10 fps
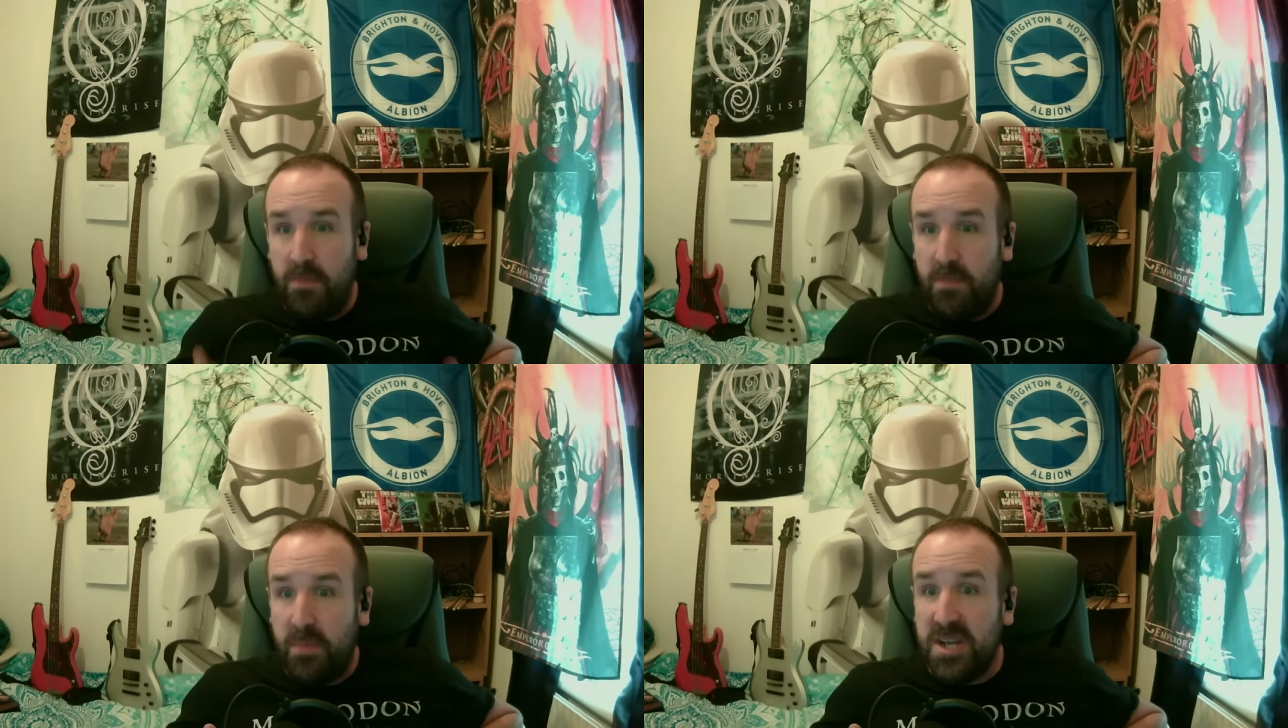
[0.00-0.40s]

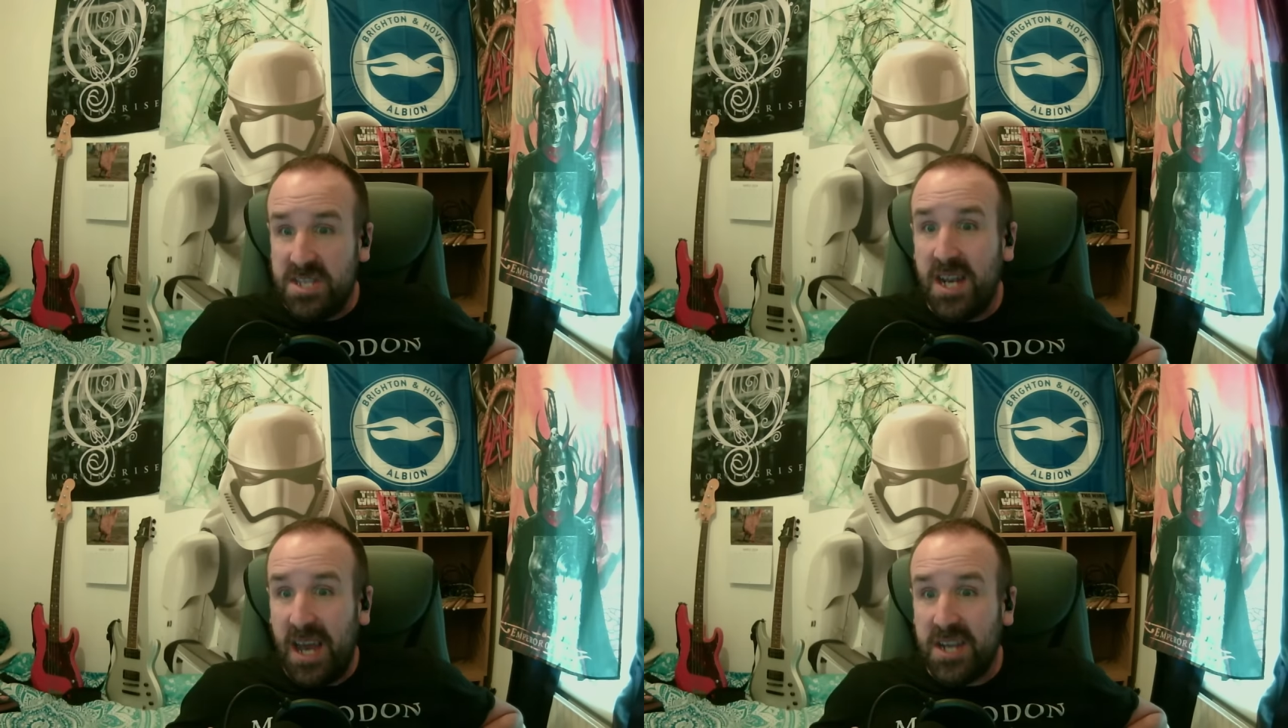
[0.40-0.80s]
But it's
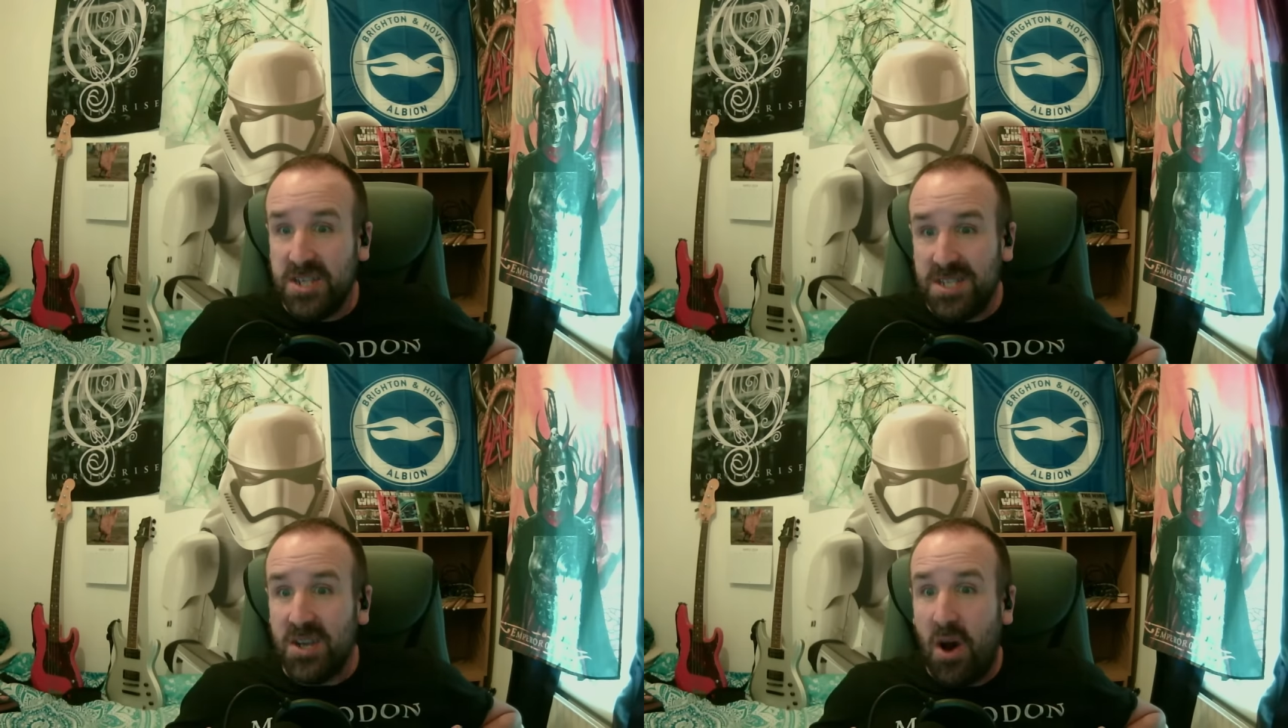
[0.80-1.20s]

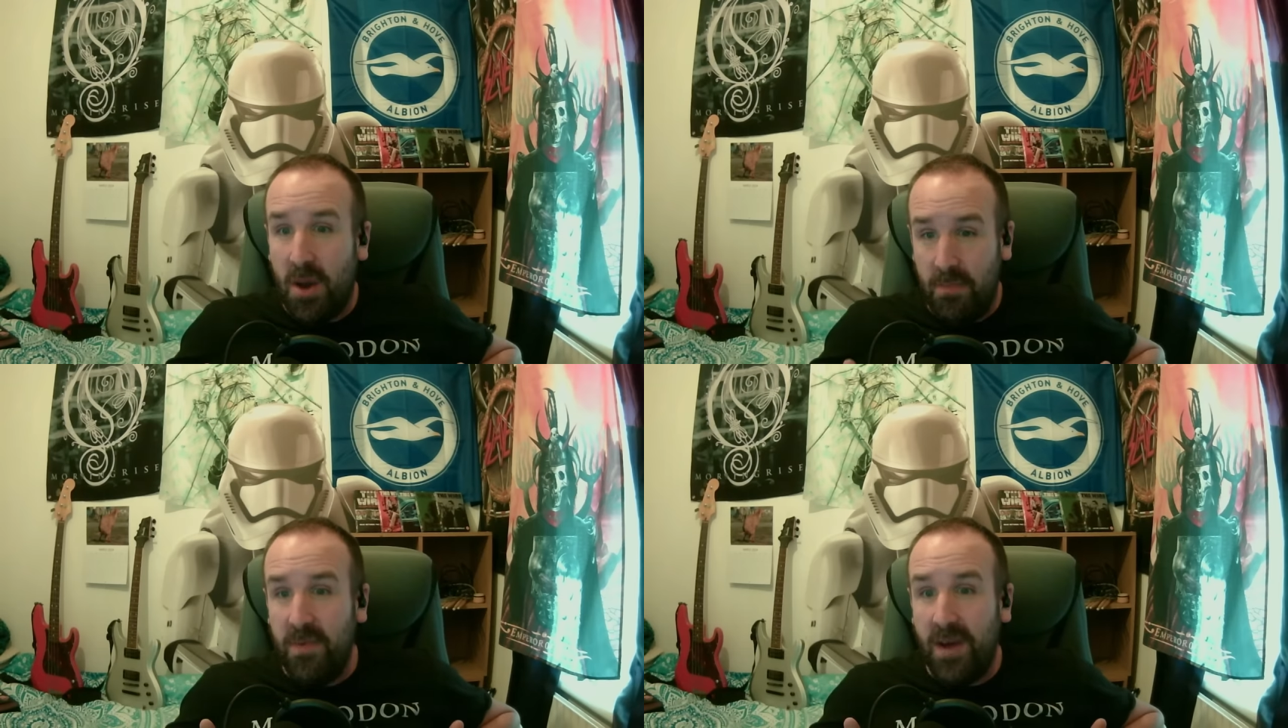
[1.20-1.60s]
election
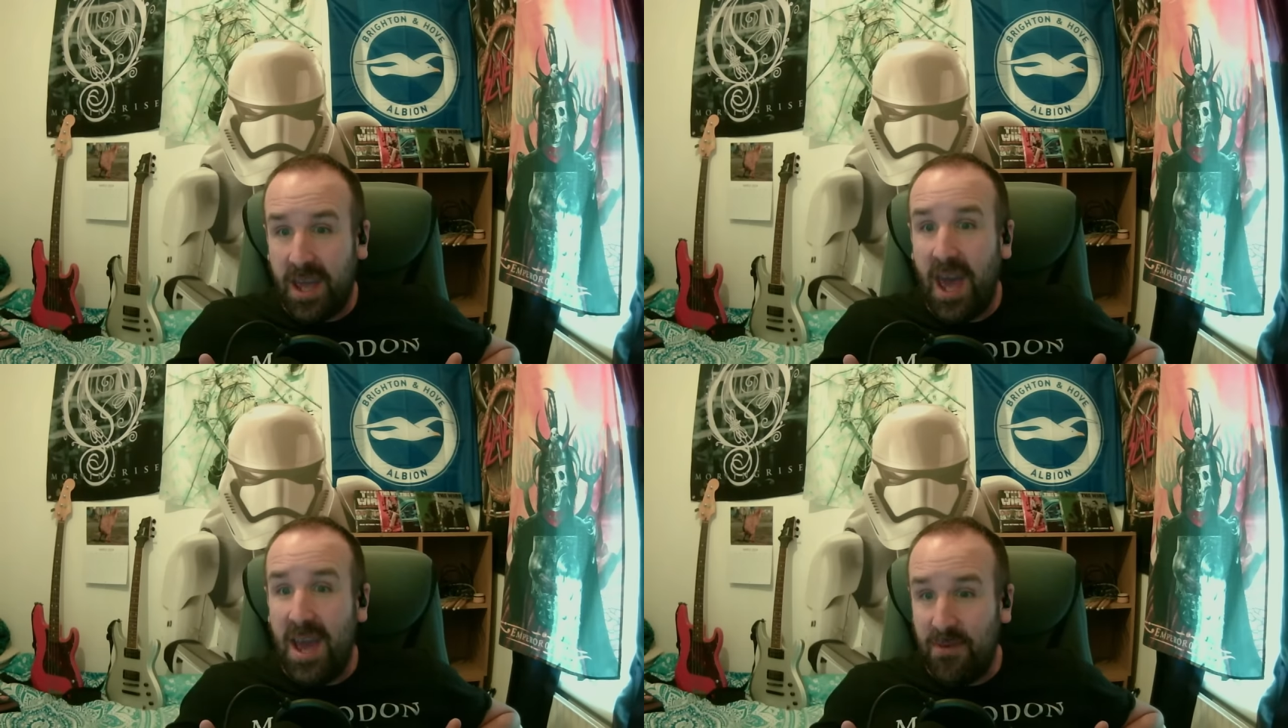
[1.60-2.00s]
time,
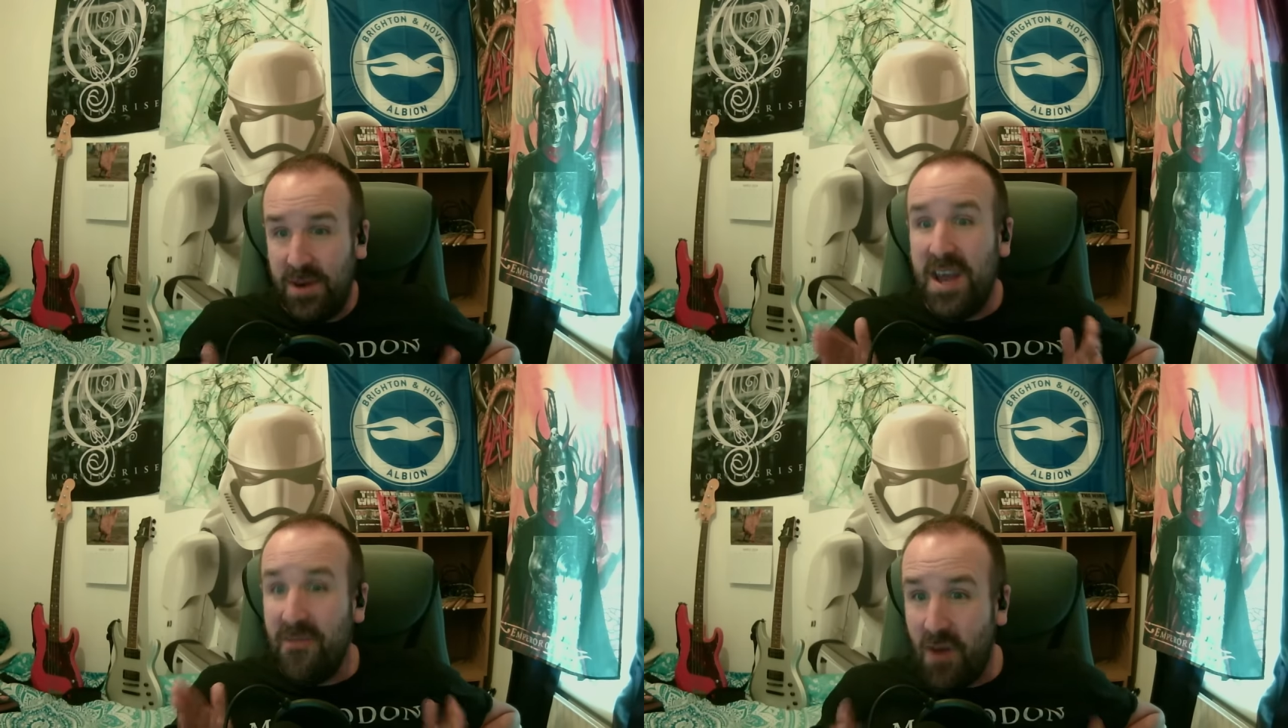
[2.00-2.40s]
okay? We
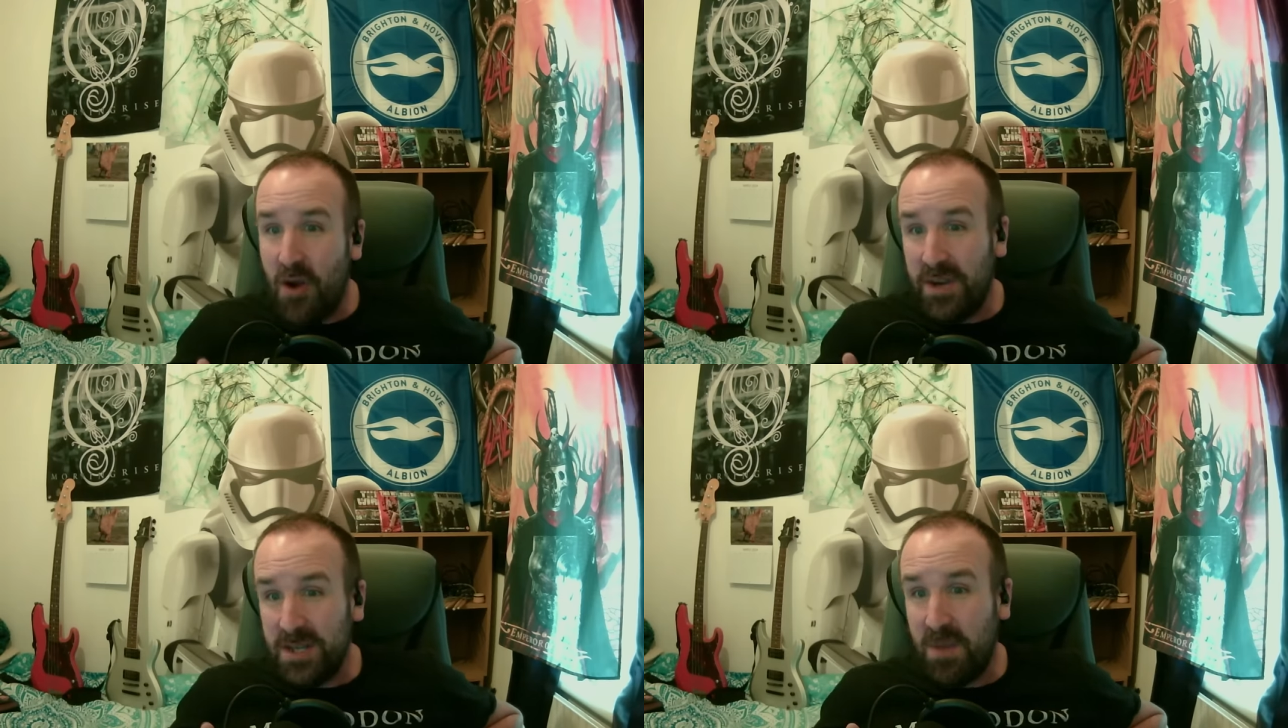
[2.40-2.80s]
need to vote
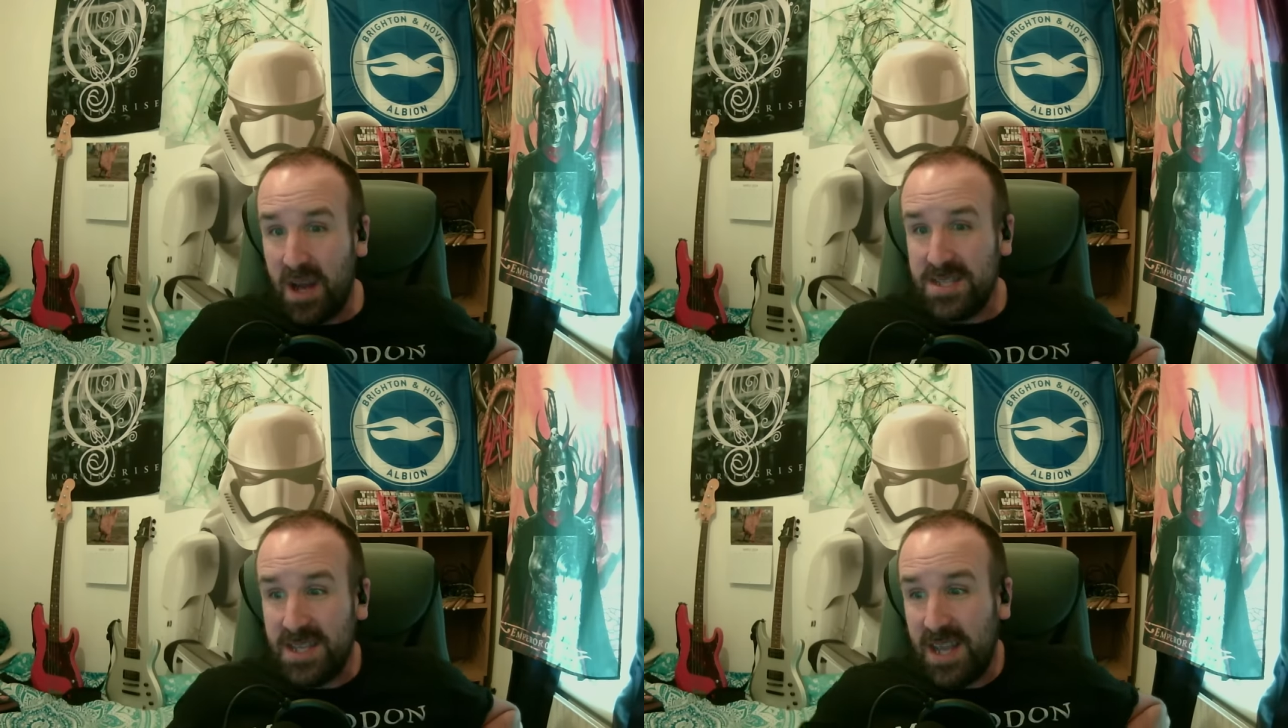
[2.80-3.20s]
this
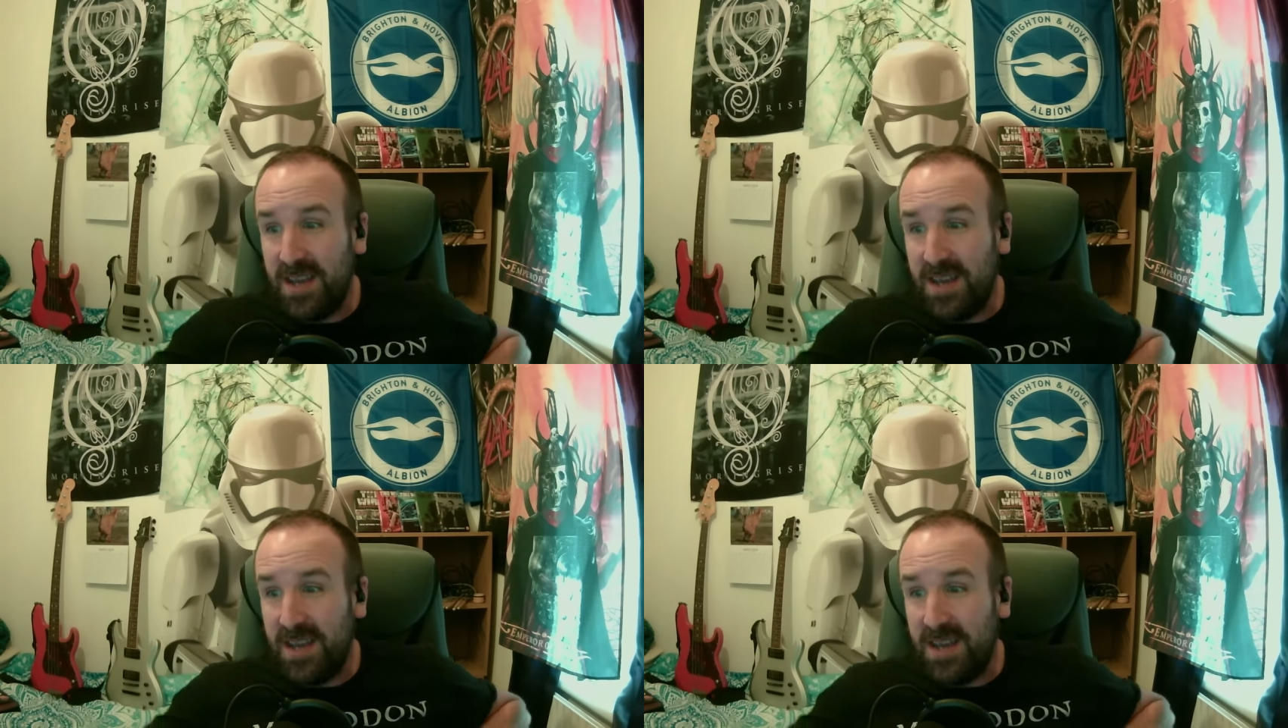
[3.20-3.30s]
person in.